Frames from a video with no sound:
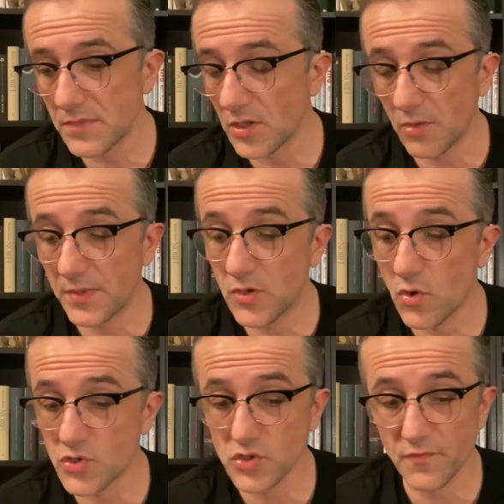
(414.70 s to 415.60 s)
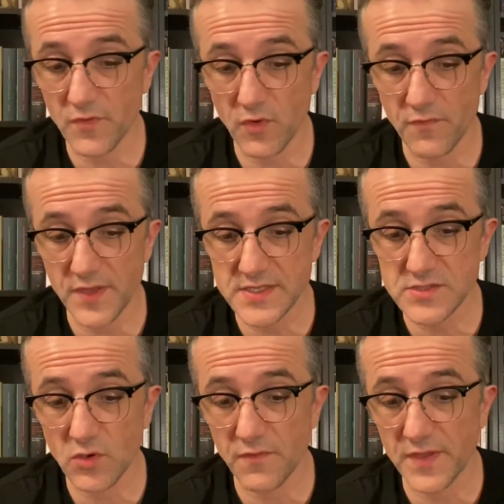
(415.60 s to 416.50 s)
Because of its
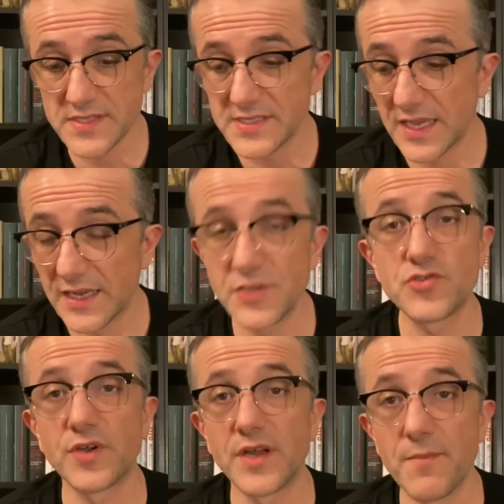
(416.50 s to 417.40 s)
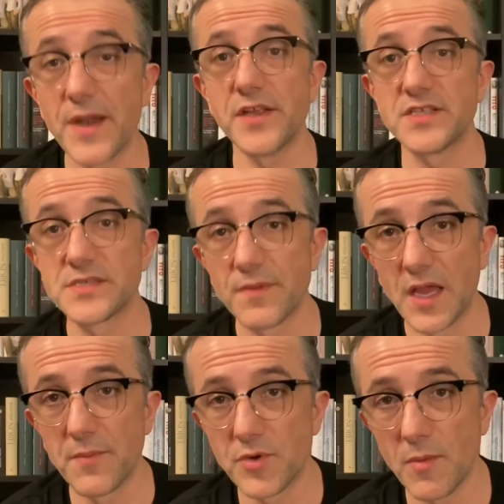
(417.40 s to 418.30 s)
literary merits,
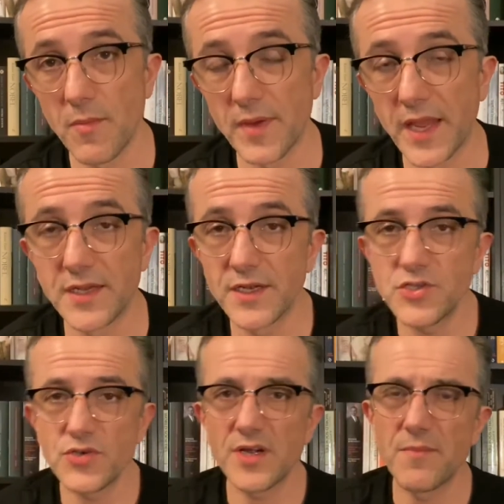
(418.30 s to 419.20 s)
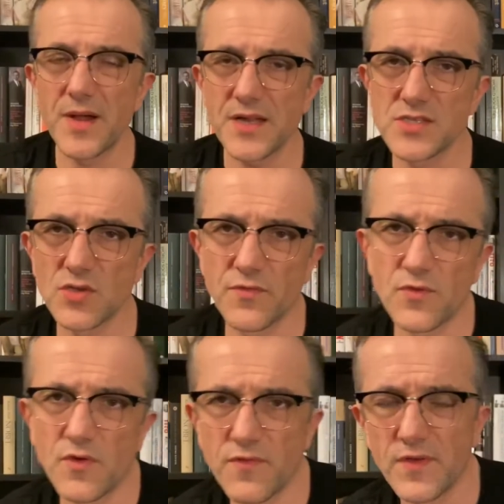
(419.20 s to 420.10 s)
probably. And literary merits
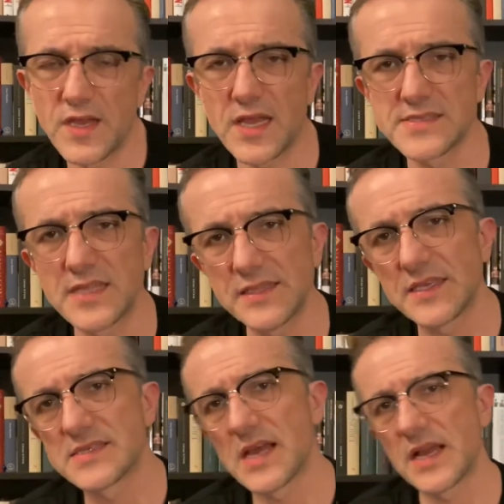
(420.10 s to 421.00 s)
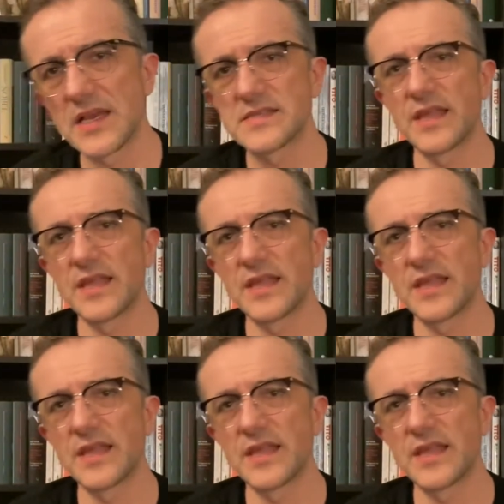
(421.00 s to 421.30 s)
of Icelandic sagas, they